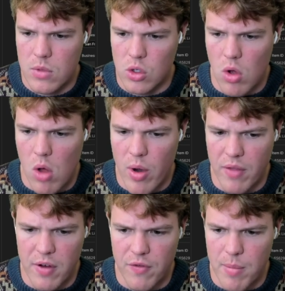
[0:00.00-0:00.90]
So all
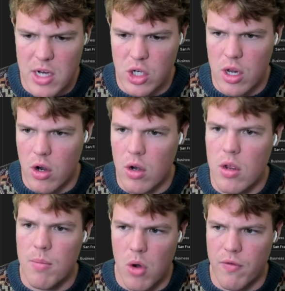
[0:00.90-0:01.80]
relevant information here,
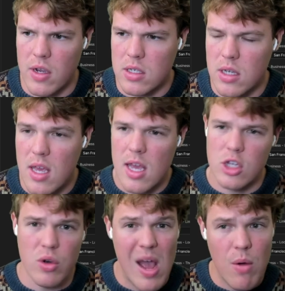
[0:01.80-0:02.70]
perfect.
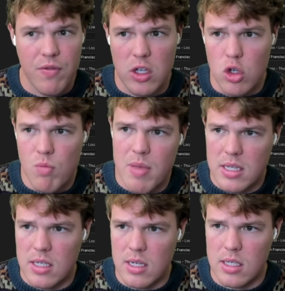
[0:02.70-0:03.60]
So now with this new
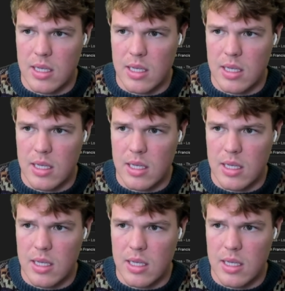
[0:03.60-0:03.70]
business